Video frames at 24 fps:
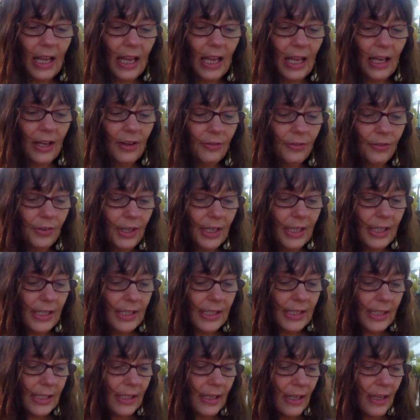And it
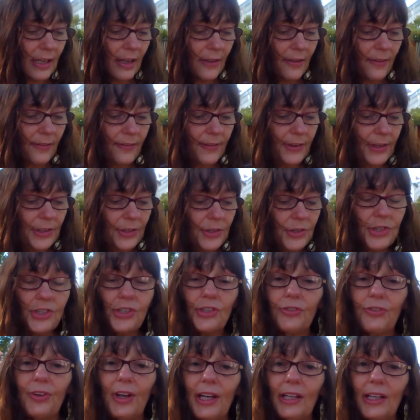reads, fear
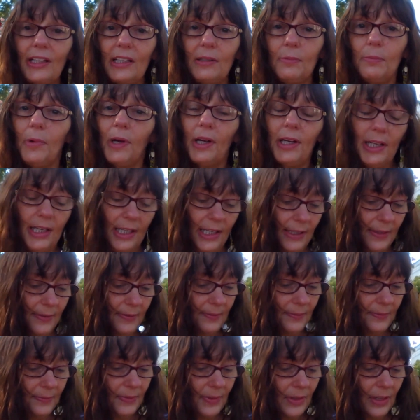surrounding money,
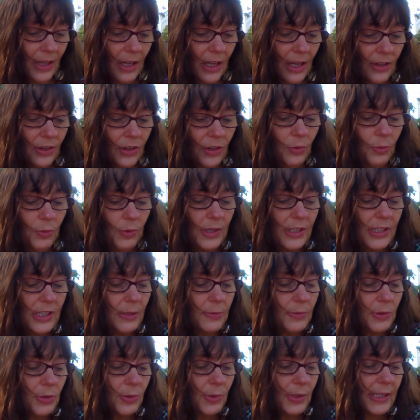the
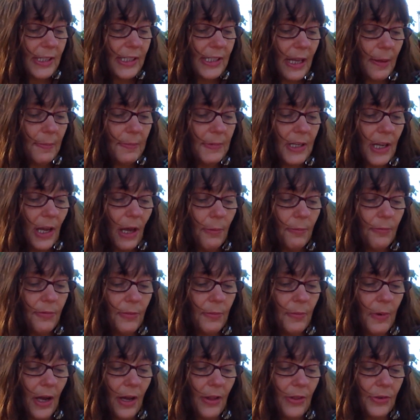wisdom to accept help
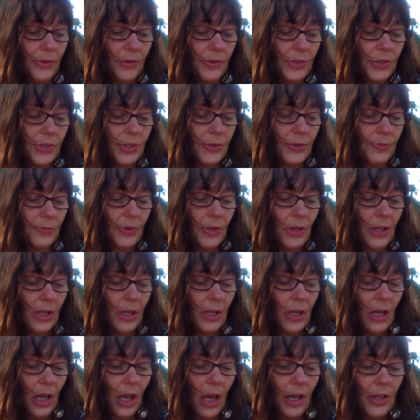from others.
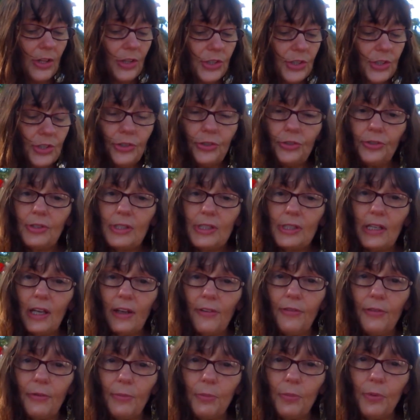Uncertain
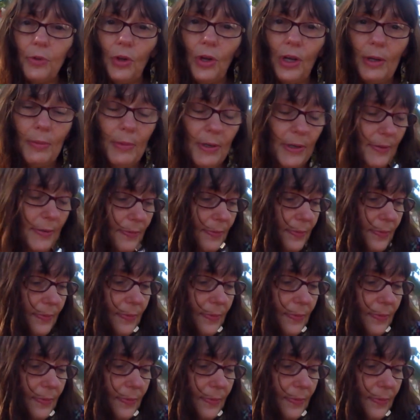self-employment.